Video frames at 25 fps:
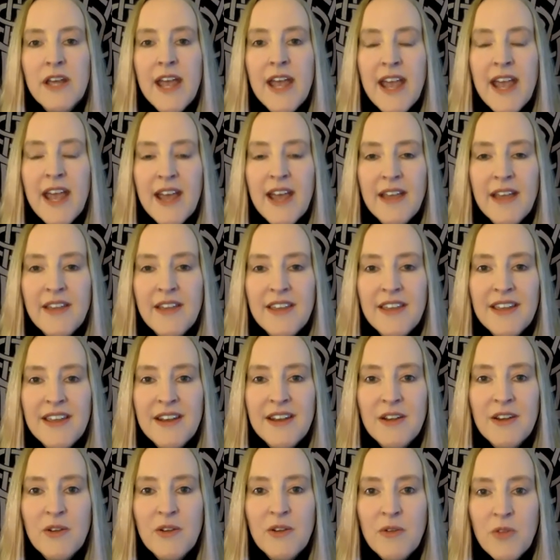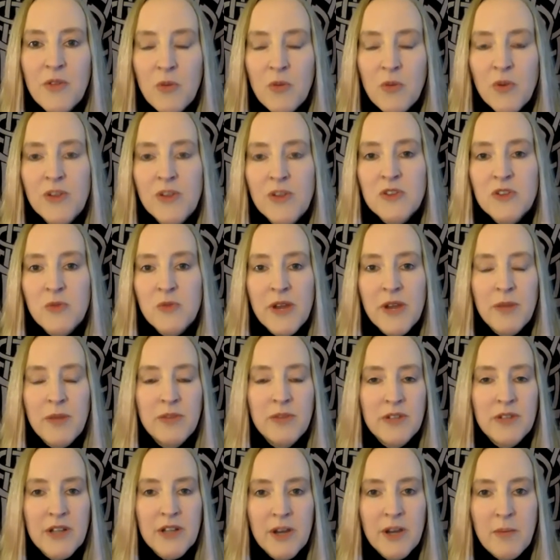And then the willows were able
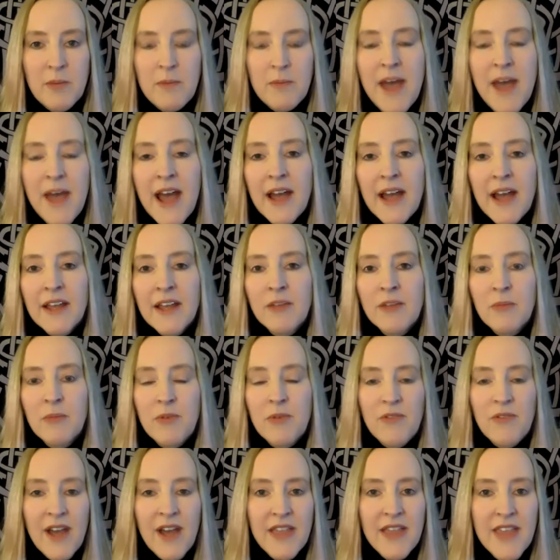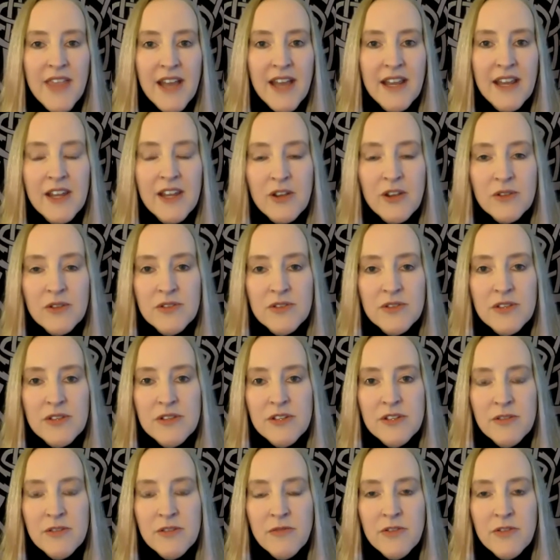to come back and provide that
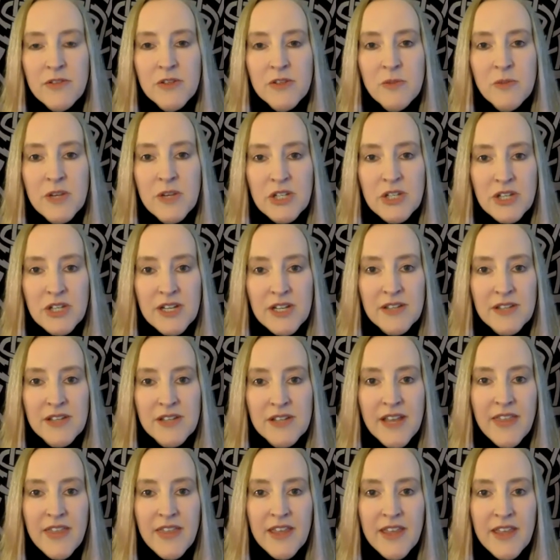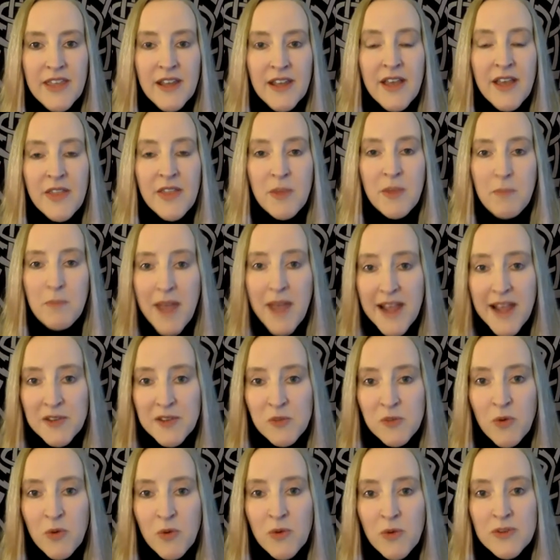ecosystem for species. And then the
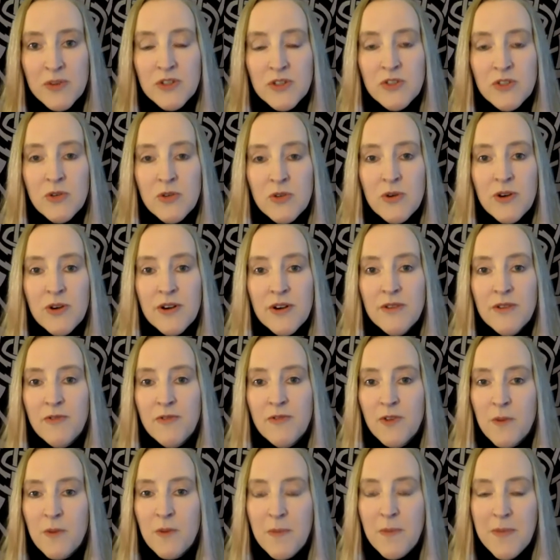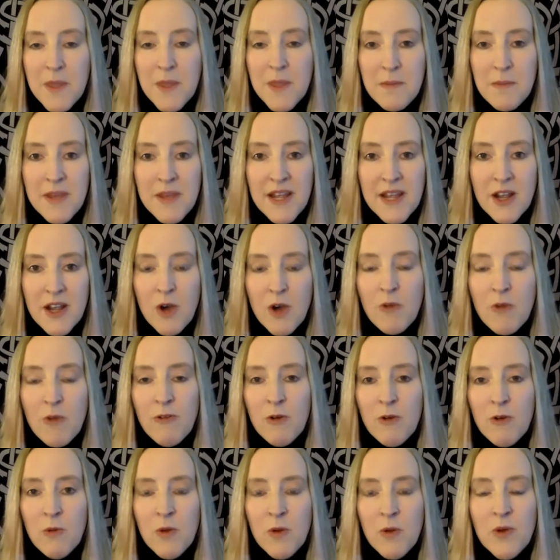banks were restored from being
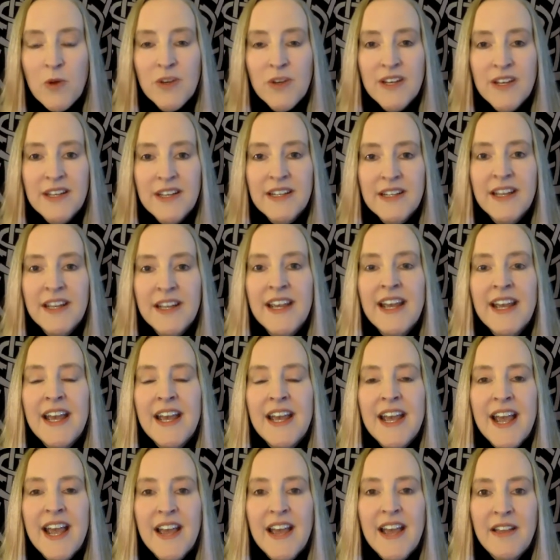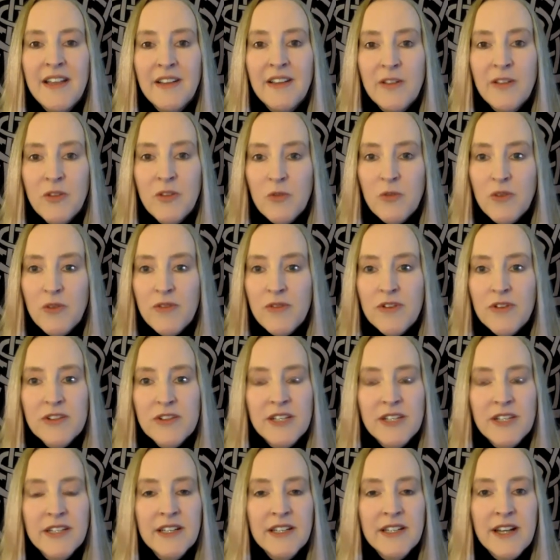over eroded, and the
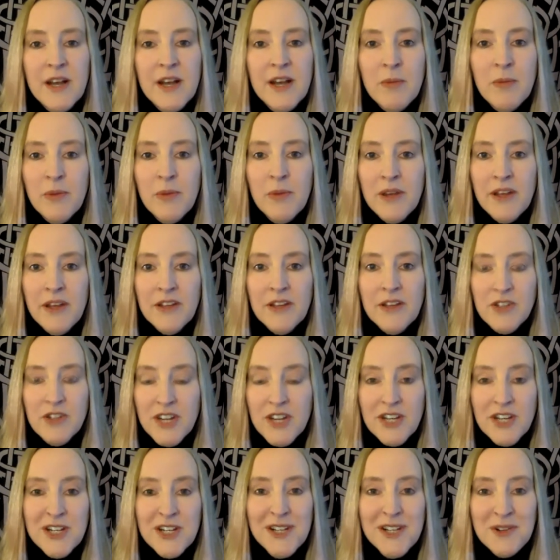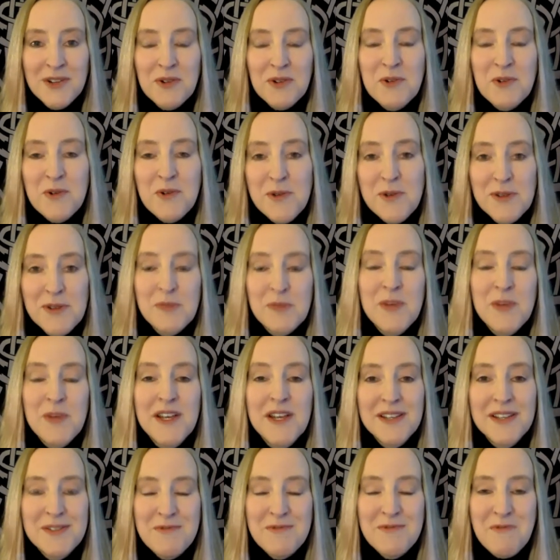rivers ended up changing their course
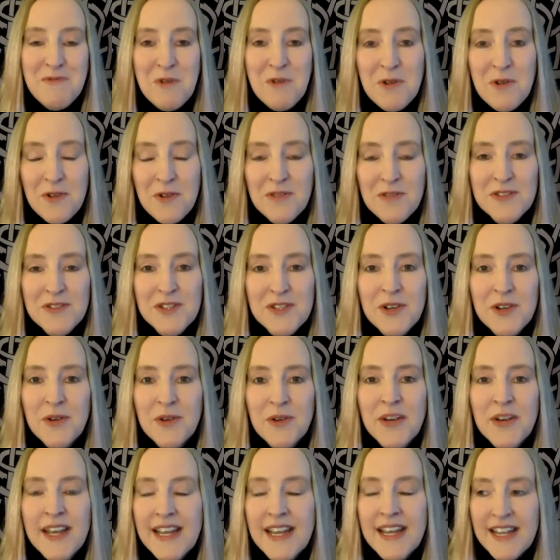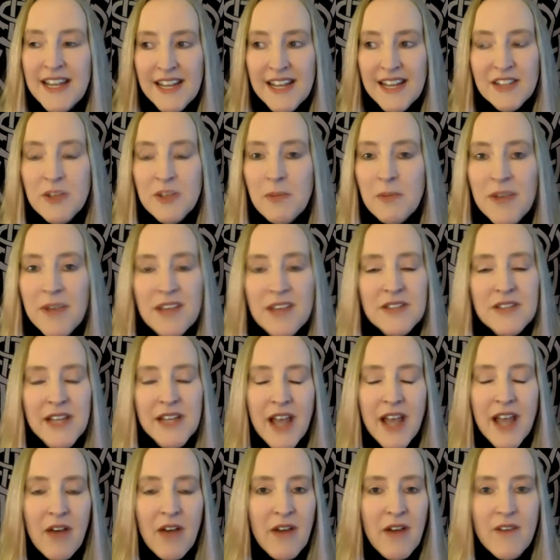because of wolves. So it's
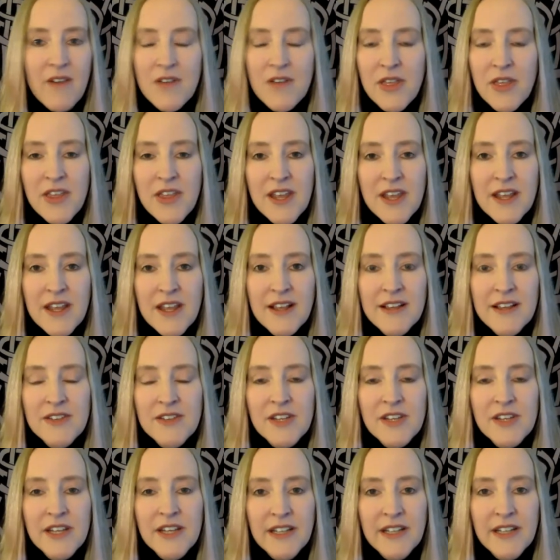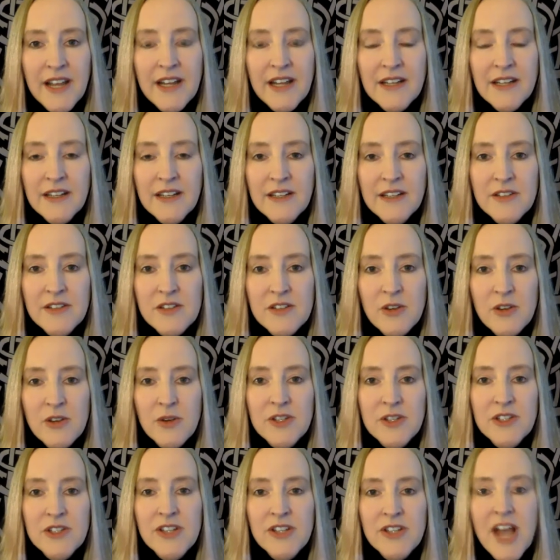amazing how everything is connected. So
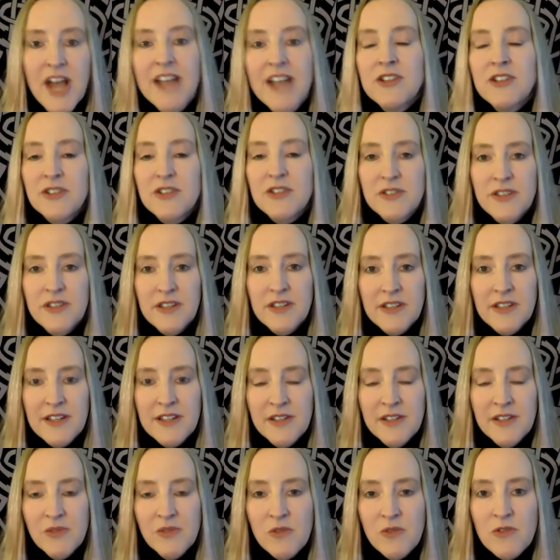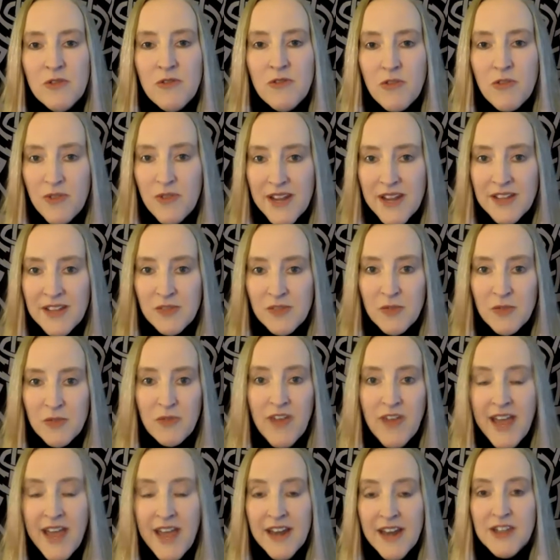it's not just that these wolverines will
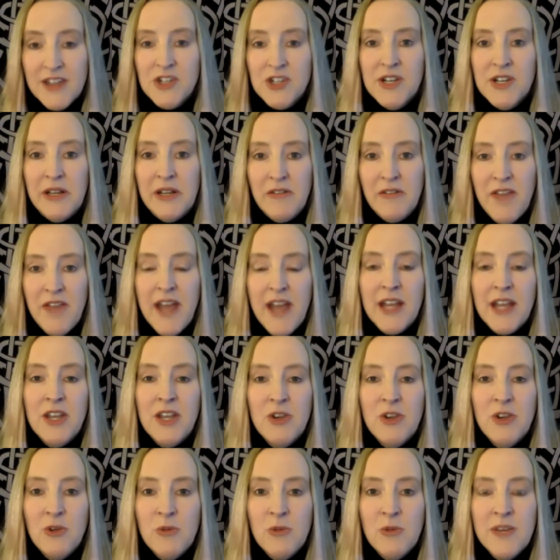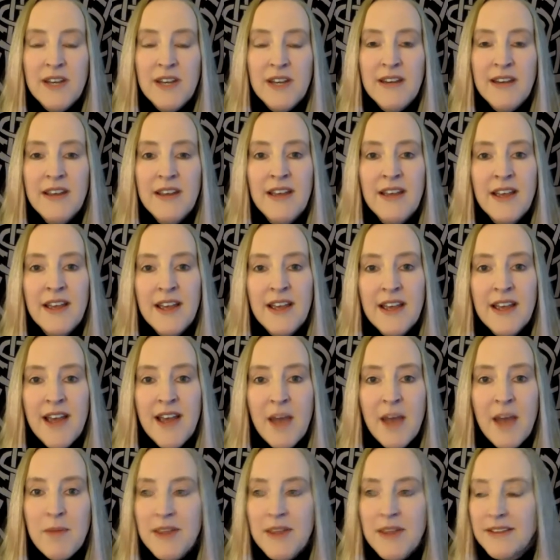vanish in a vacuum. And
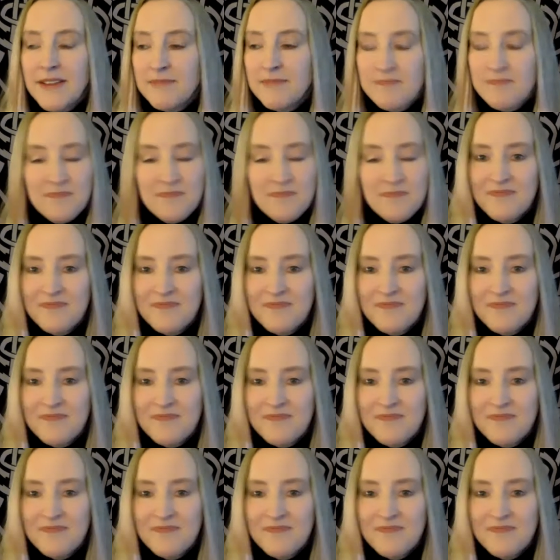I mean,